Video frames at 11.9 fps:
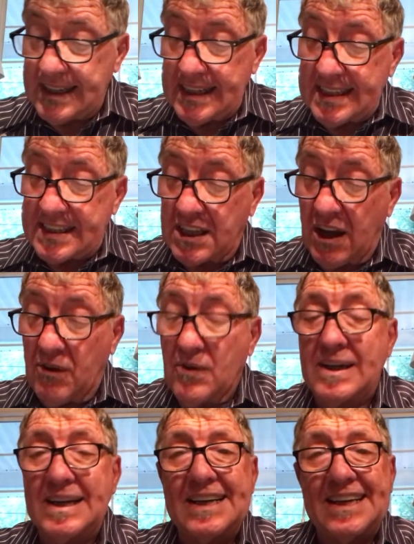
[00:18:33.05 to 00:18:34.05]
So
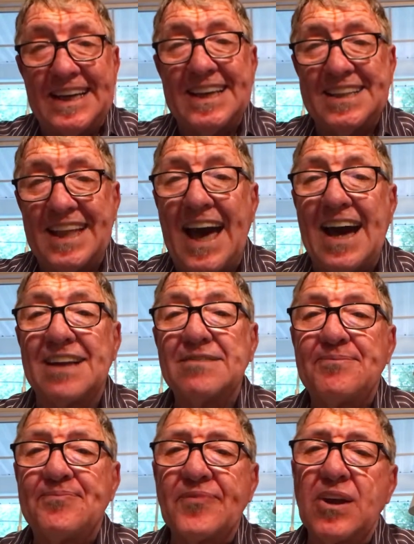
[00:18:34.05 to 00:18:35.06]
in that,
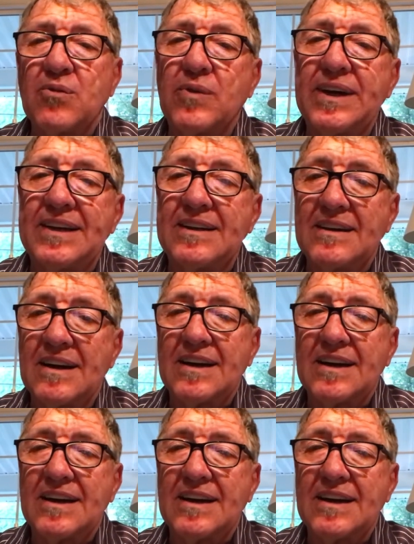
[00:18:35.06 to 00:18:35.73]
we